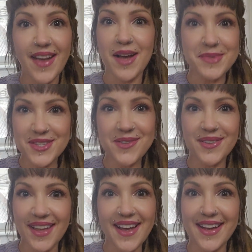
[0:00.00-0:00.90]
I'm so
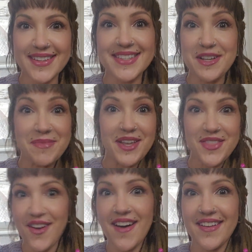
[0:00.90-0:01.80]
glad somebody
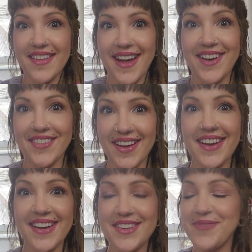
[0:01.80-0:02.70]
thought of that,
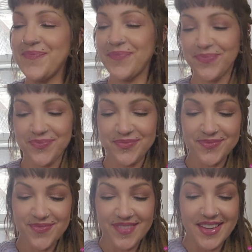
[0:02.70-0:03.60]
right?
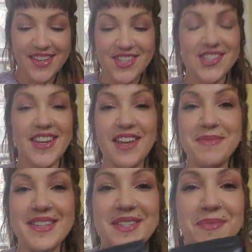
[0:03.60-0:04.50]
She gave
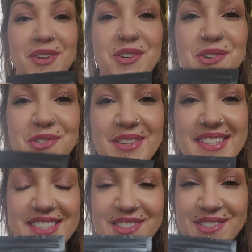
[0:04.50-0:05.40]
me some
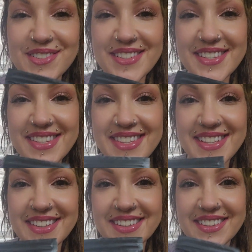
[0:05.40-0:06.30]
crystals.
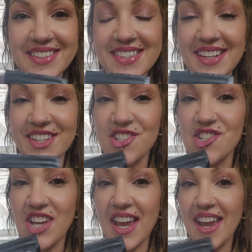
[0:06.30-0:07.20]
Looks like
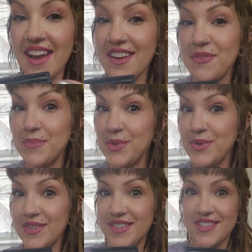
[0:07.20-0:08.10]
jade and
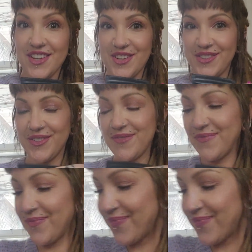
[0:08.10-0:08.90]
moonstone.